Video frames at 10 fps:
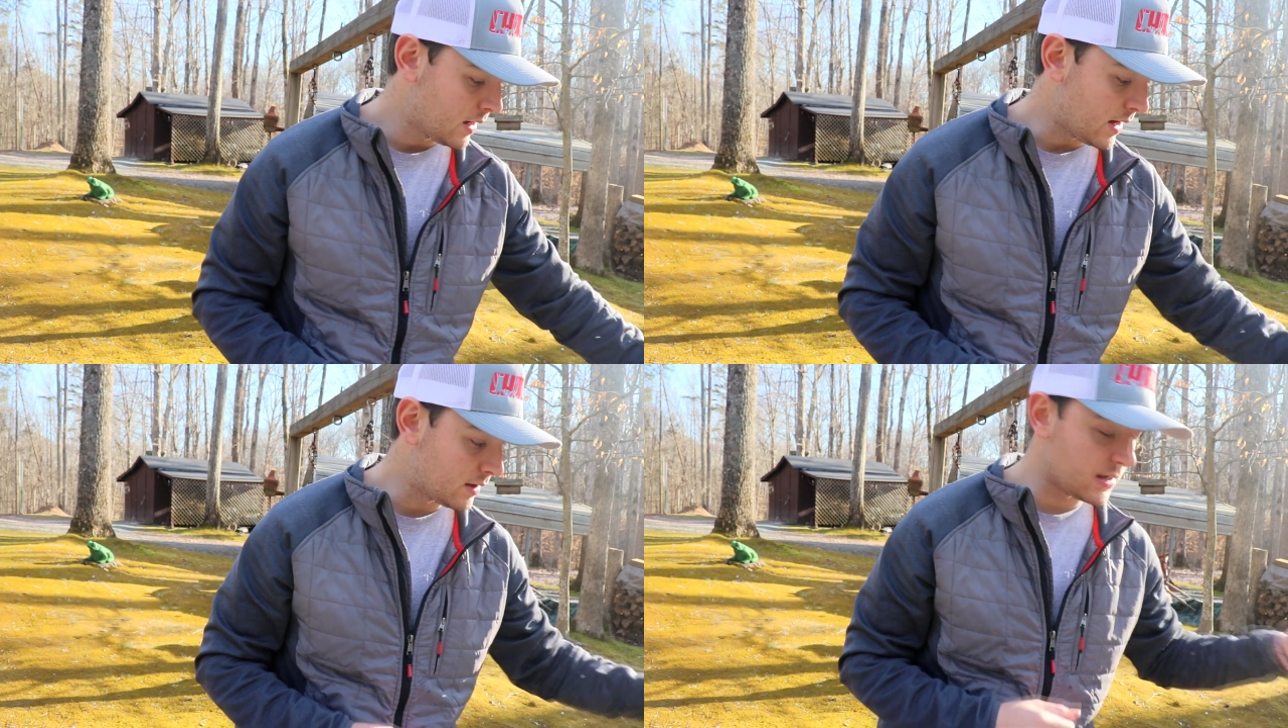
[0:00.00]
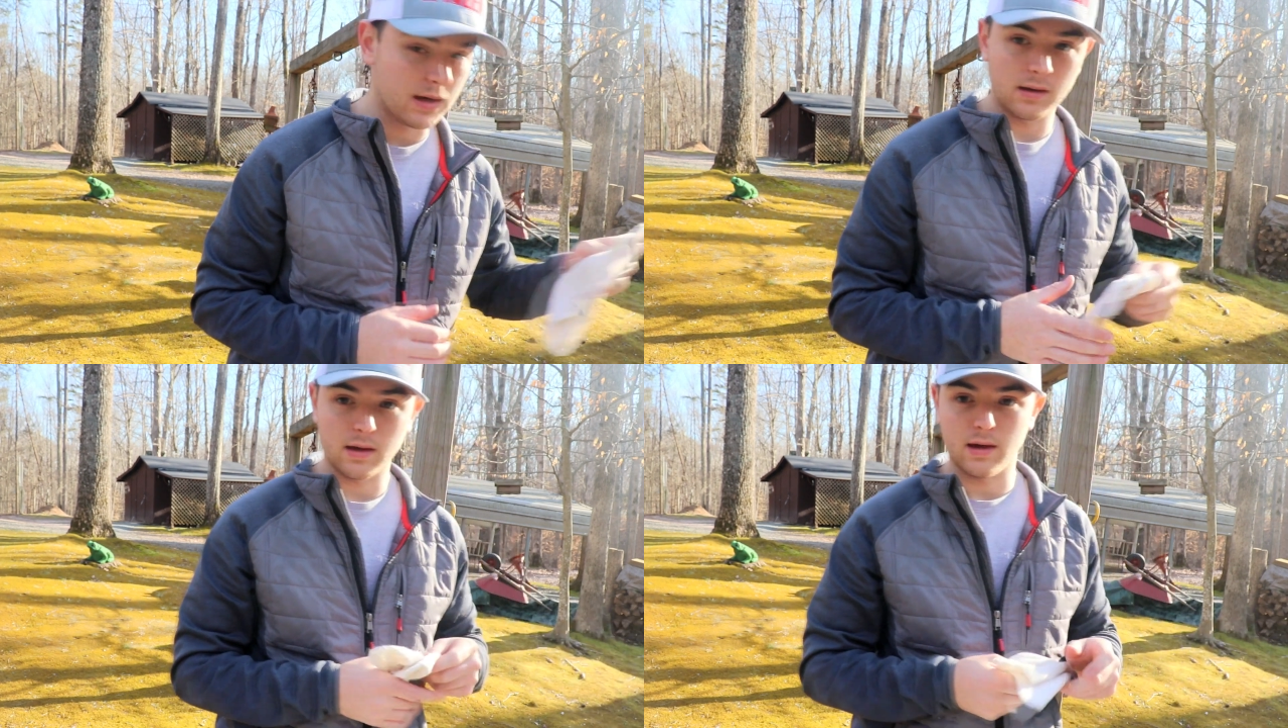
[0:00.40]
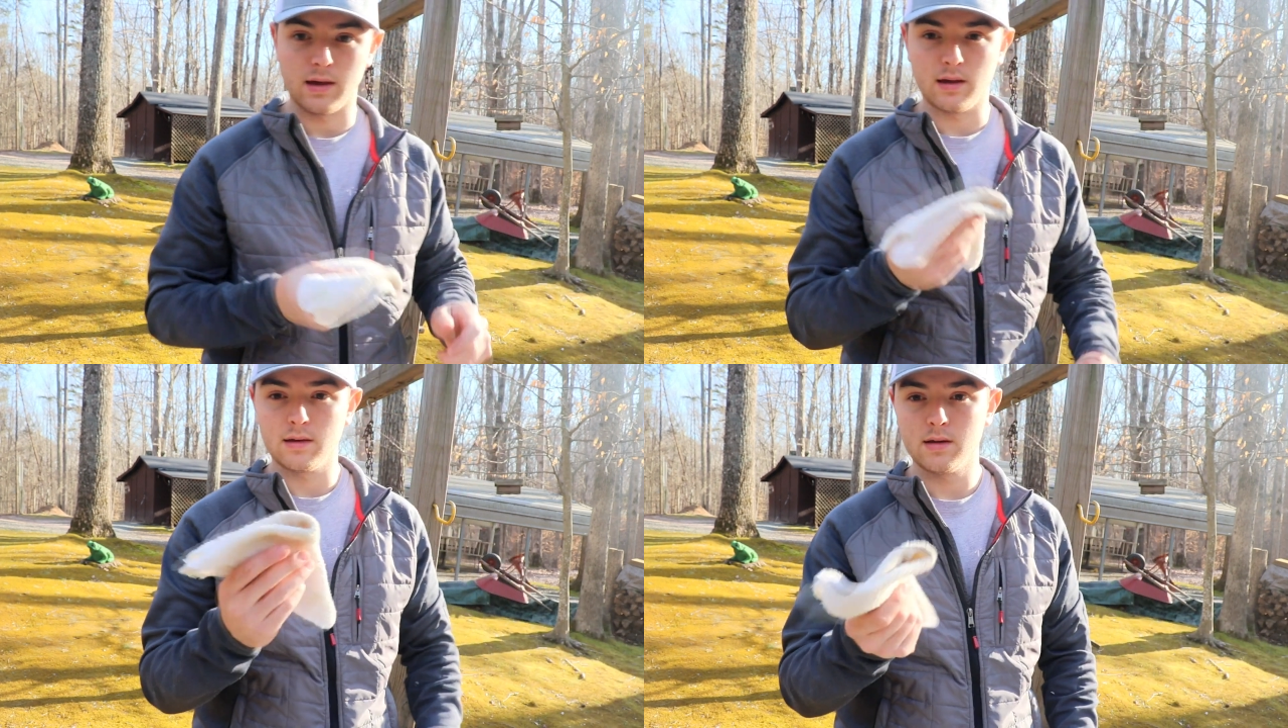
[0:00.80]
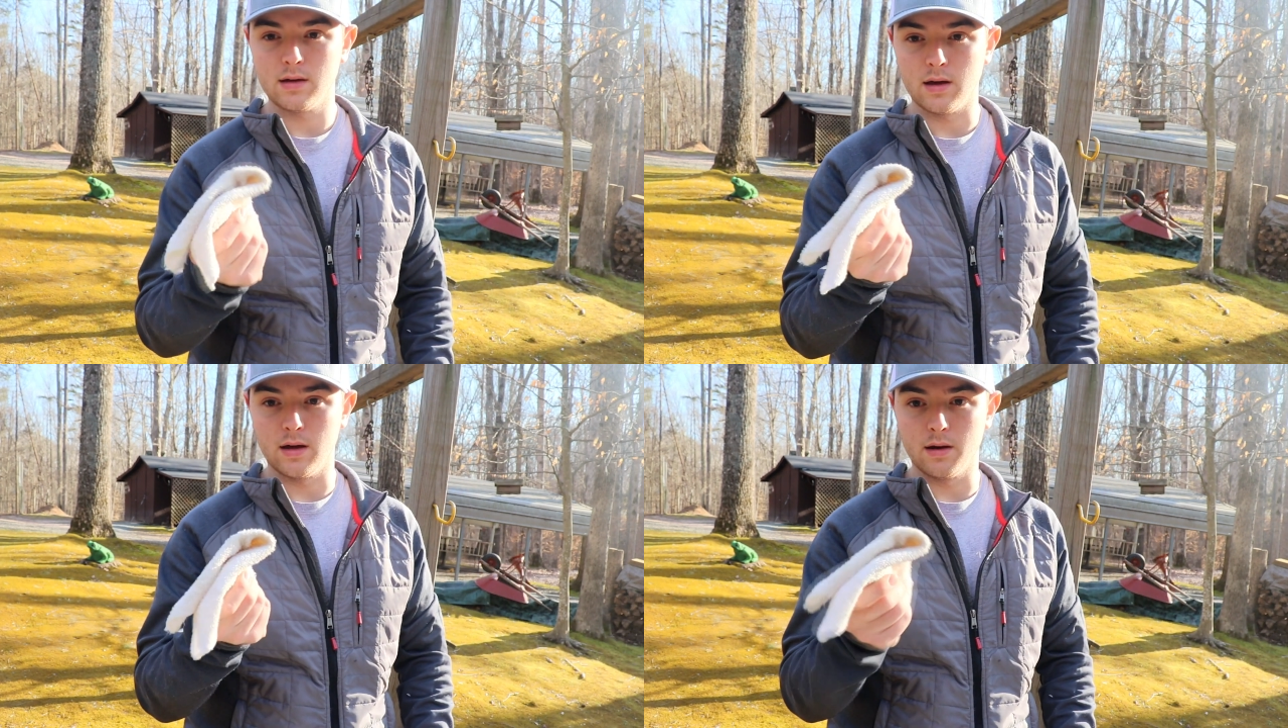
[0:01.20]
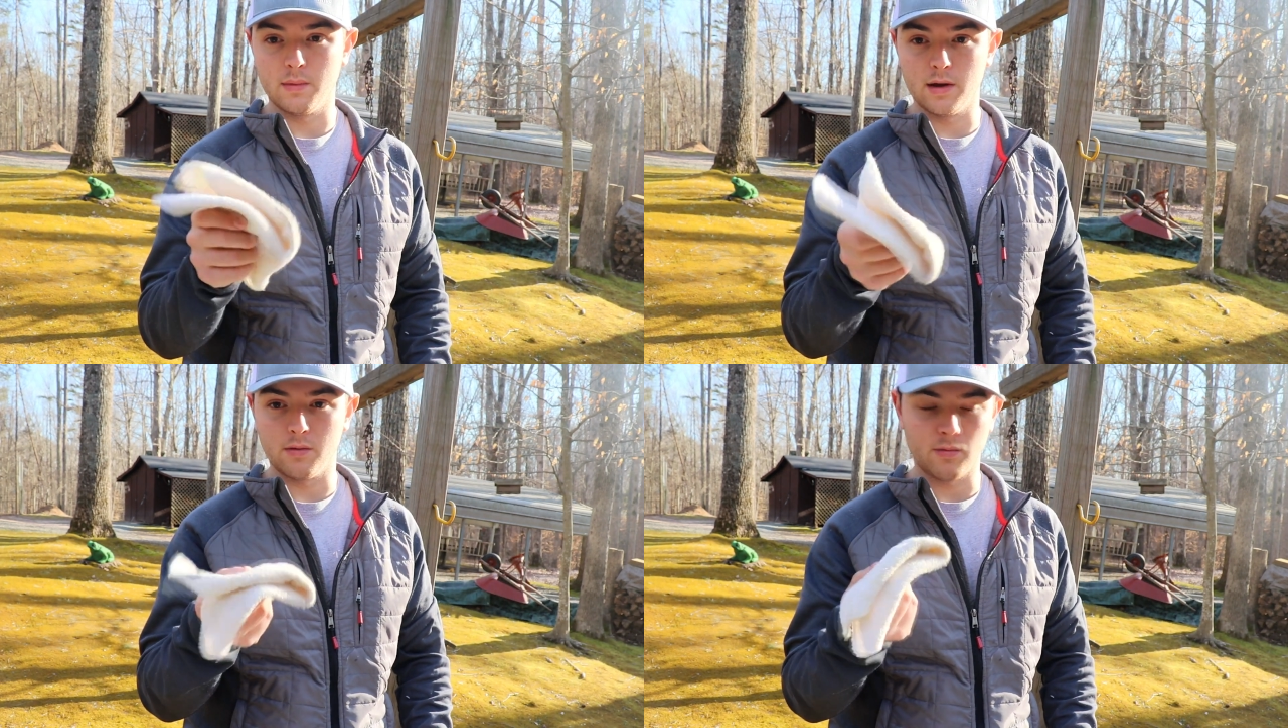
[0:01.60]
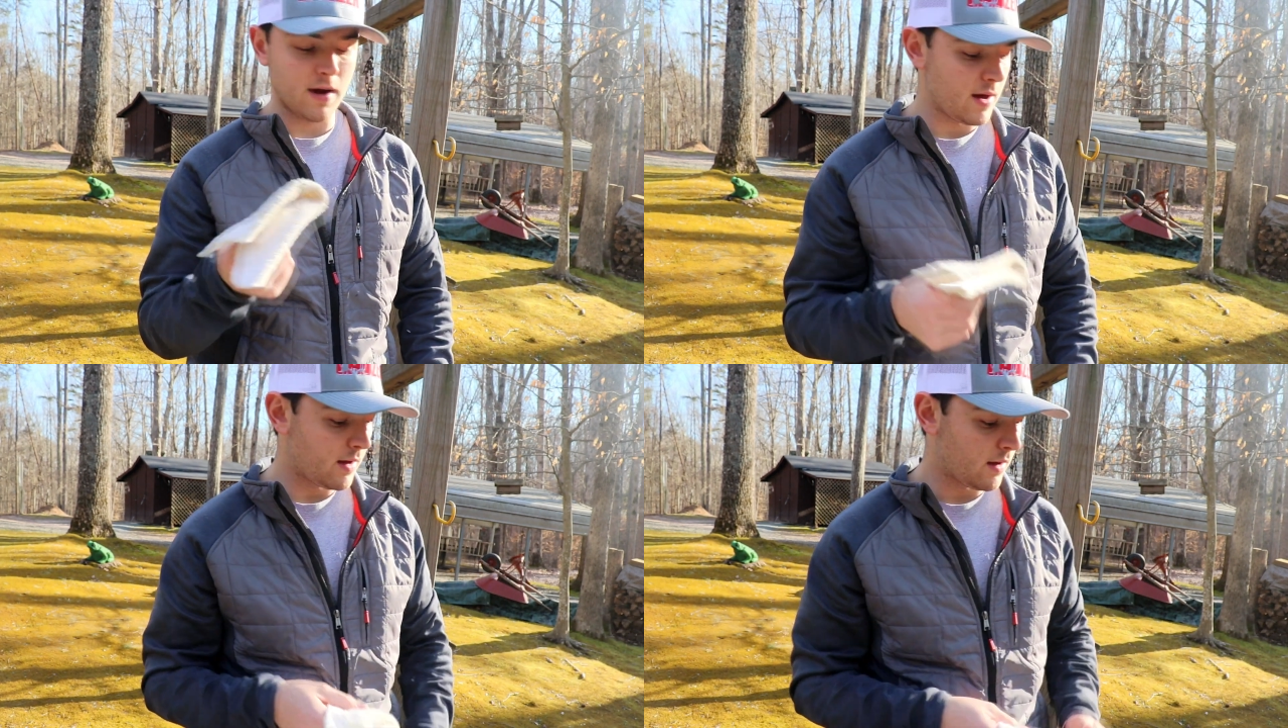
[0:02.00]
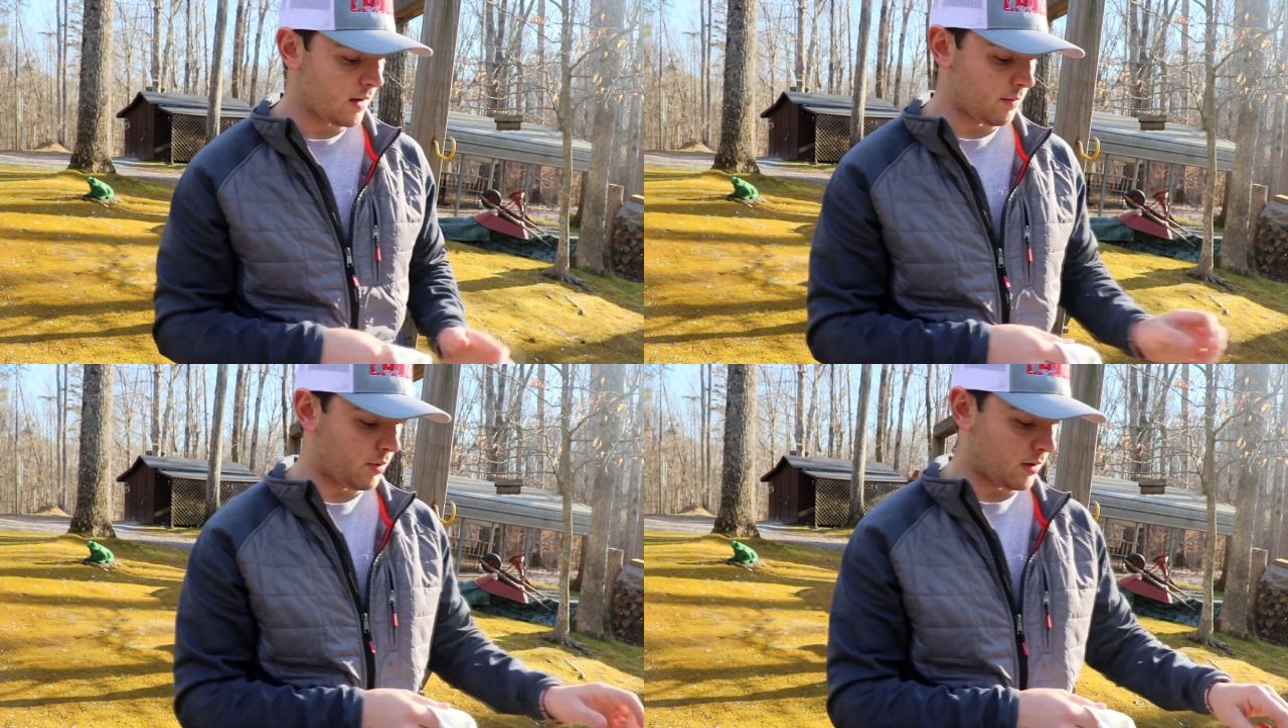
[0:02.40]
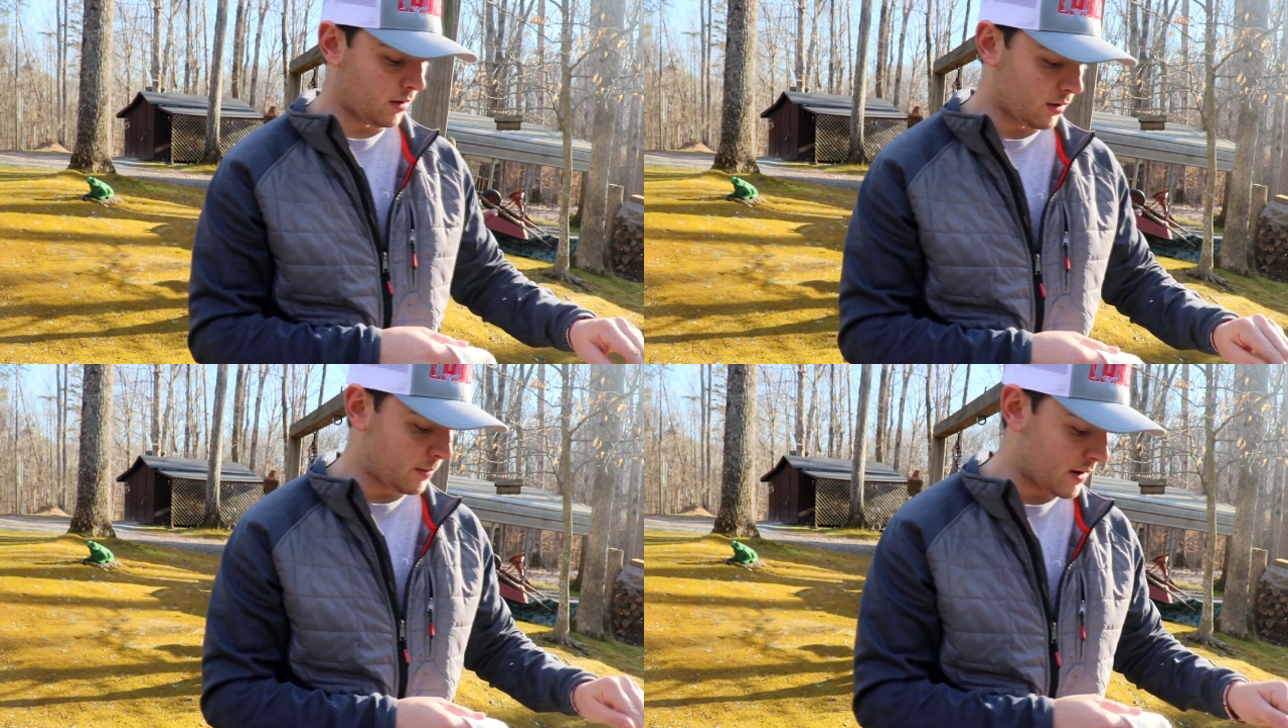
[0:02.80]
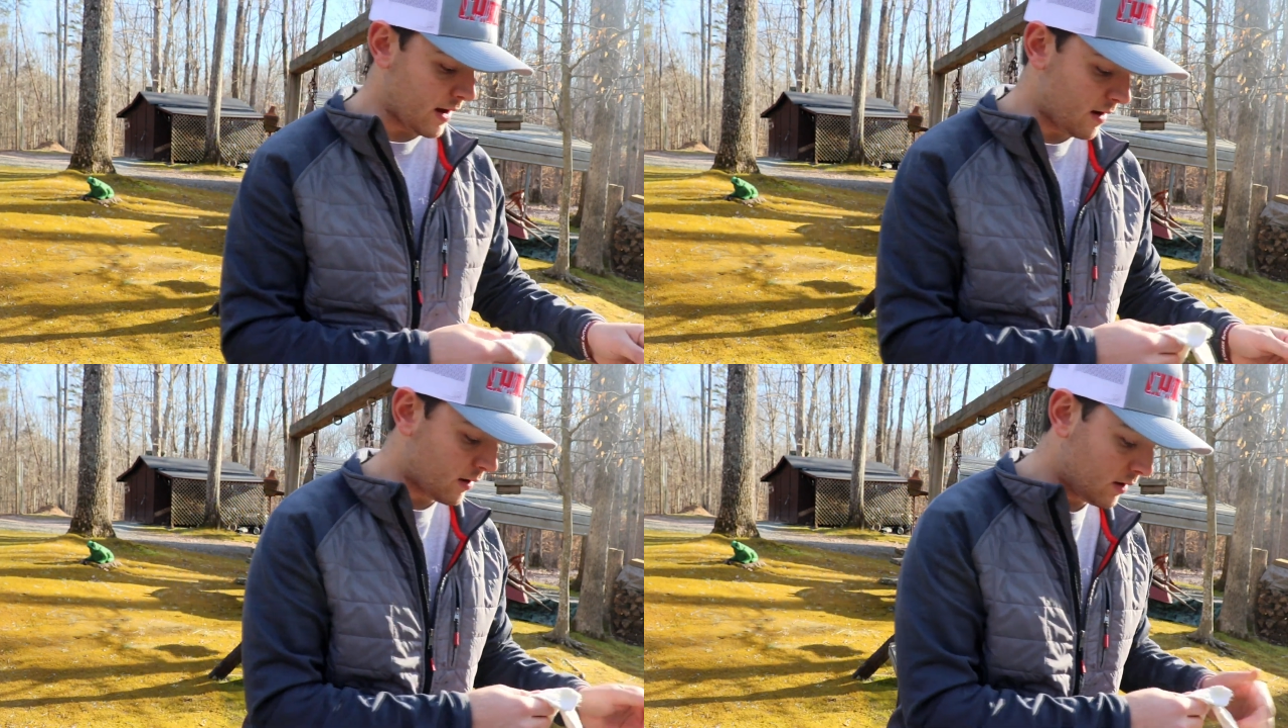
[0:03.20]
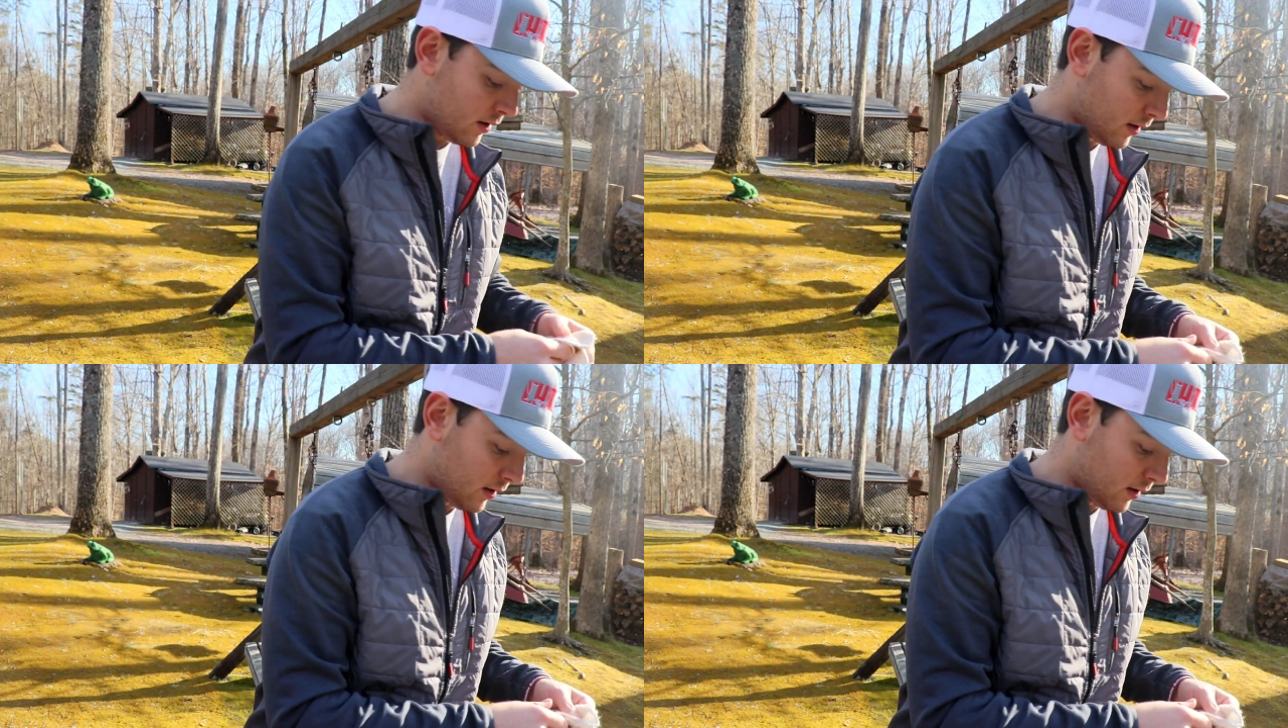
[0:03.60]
I'll take a rag and put a little bit of alcohol